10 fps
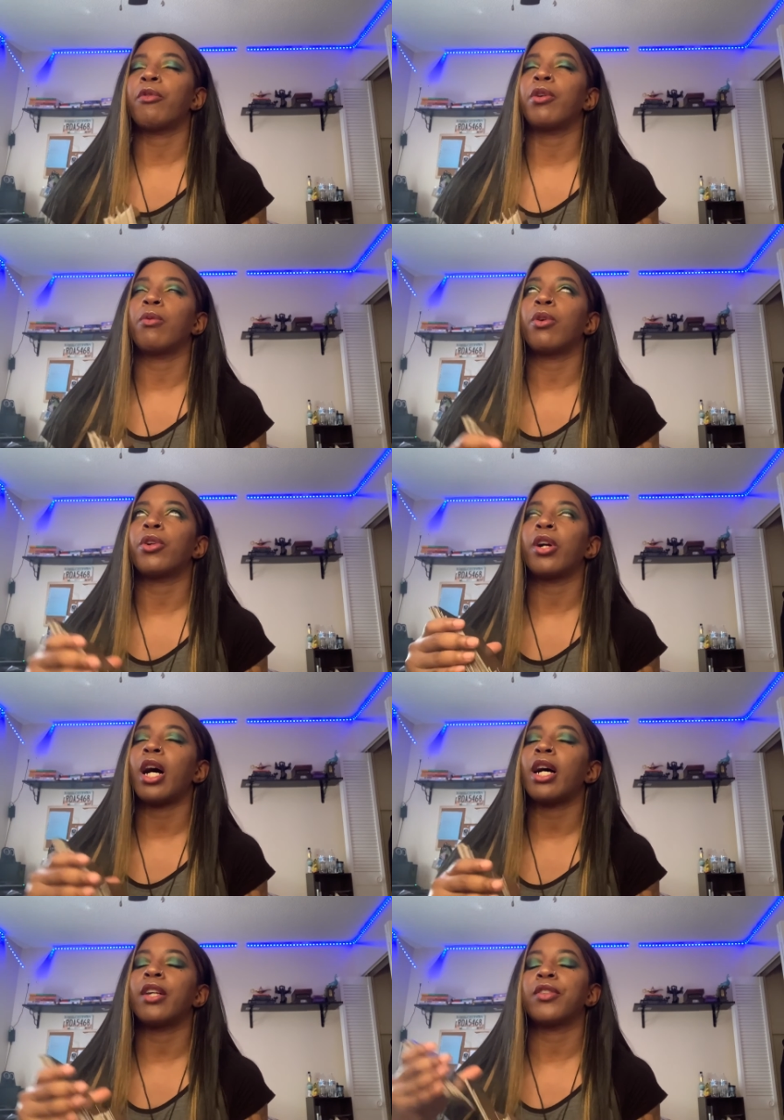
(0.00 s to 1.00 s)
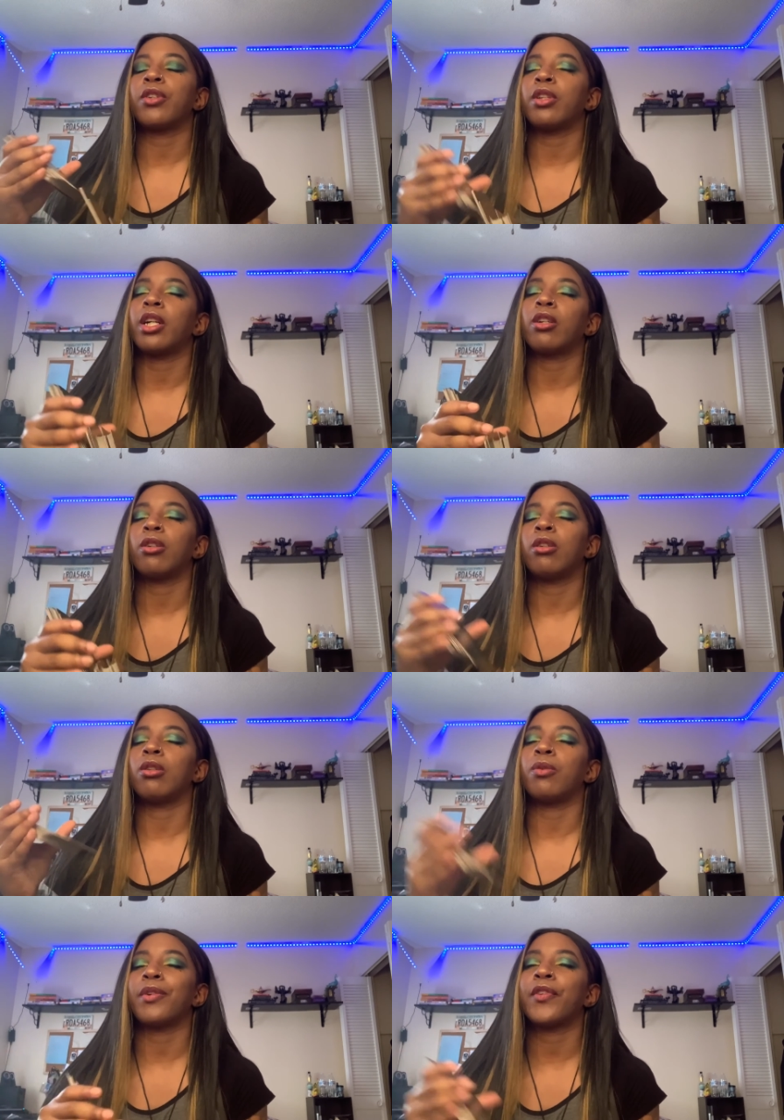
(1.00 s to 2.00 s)
where you roll your eyes and you're like,
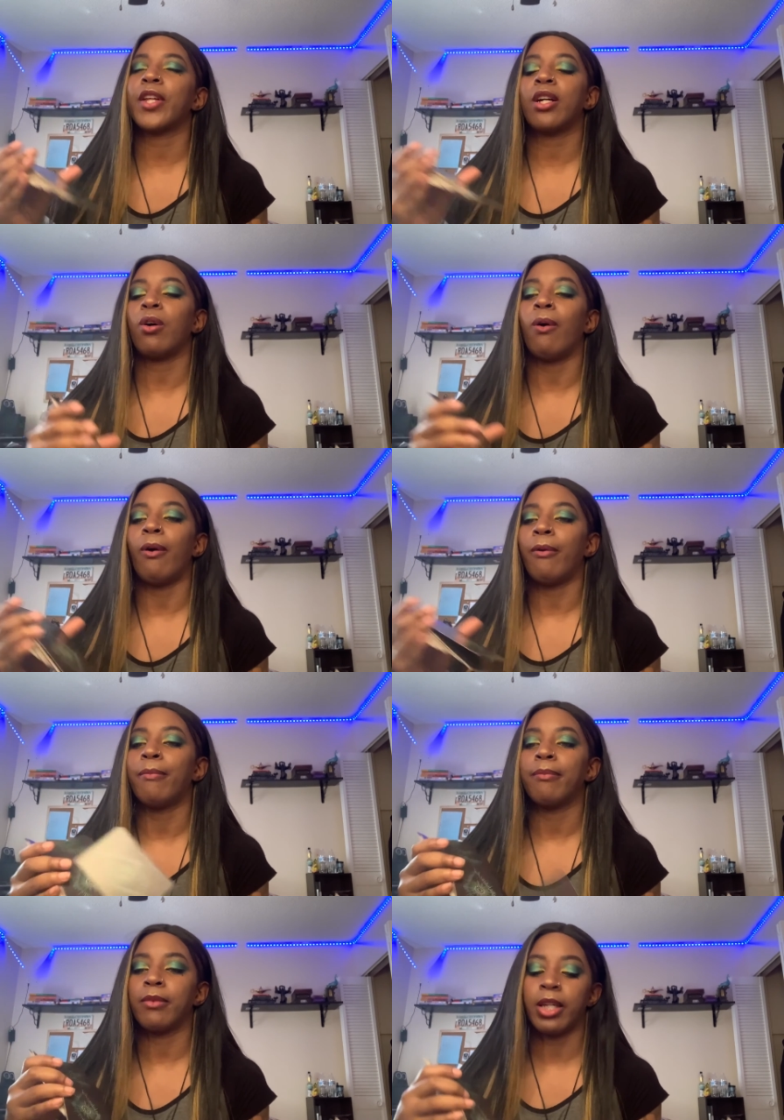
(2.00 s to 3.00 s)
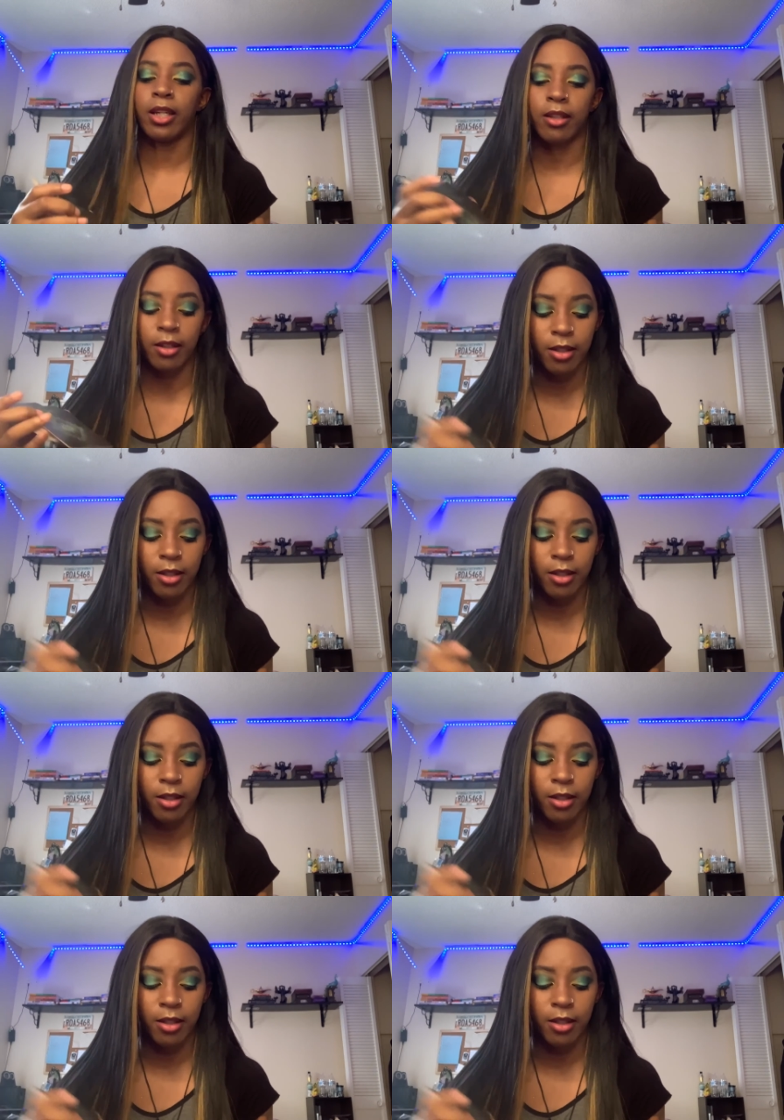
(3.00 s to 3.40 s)
oh, is that all? Like,